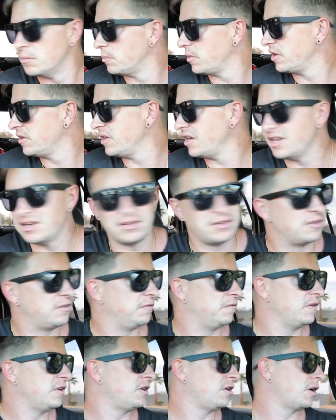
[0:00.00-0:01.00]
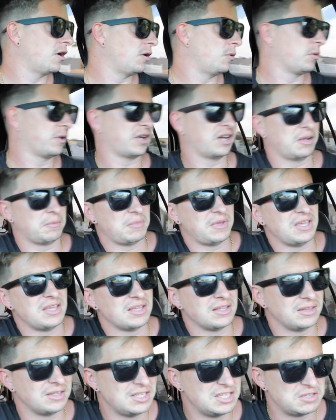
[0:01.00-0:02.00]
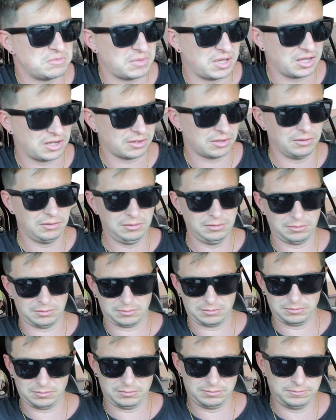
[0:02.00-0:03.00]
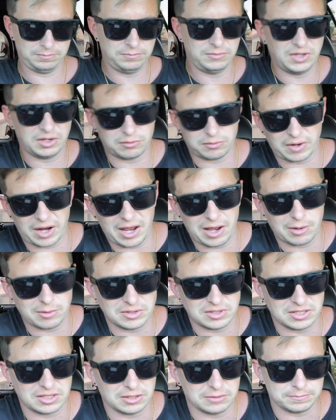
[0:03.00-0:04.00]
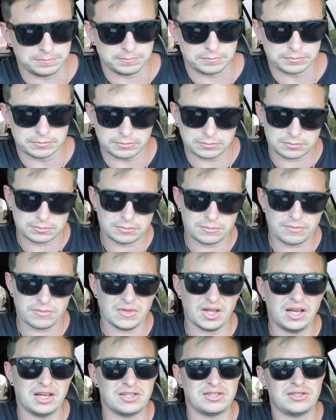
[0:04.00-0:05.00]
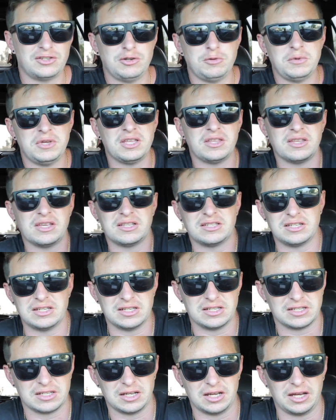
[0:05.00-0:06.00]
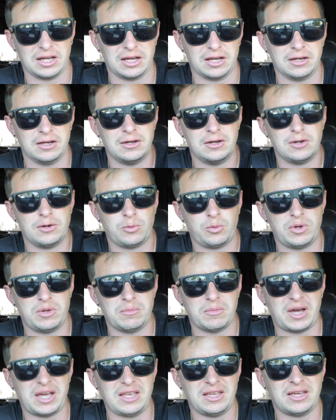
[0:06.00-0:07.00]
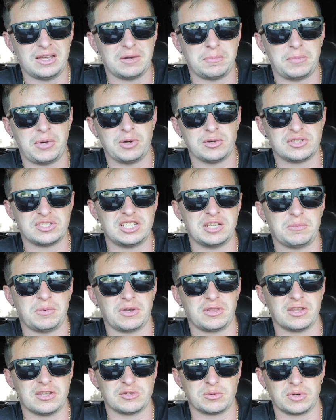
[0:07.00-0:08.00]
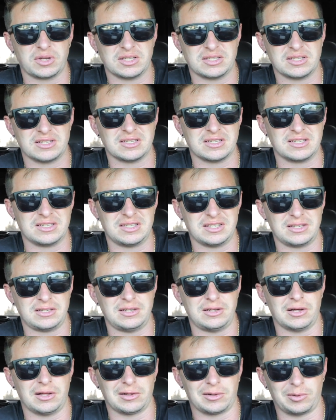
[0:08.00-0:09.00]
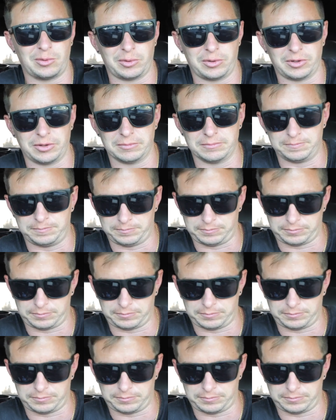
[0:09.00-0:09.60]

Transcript: by the end of this video, we're gonna at least make around, assuming this is, we might get a post tip on this one because it's a $60 order.